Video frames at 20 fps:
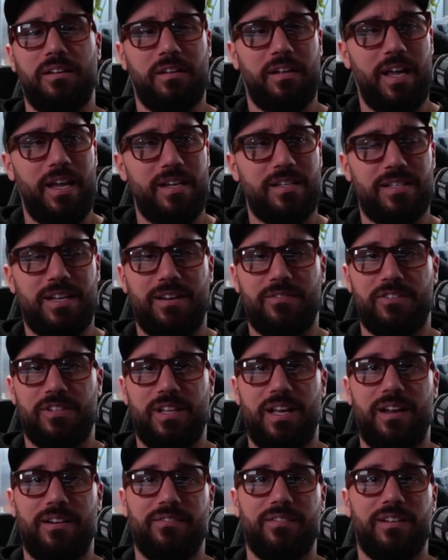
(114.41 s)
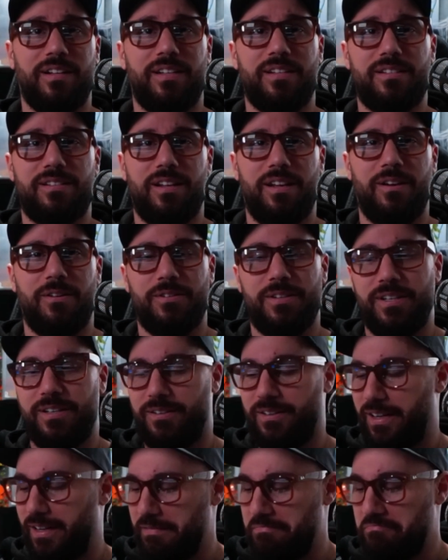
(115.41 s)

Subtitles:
case after that and realized, oh no, I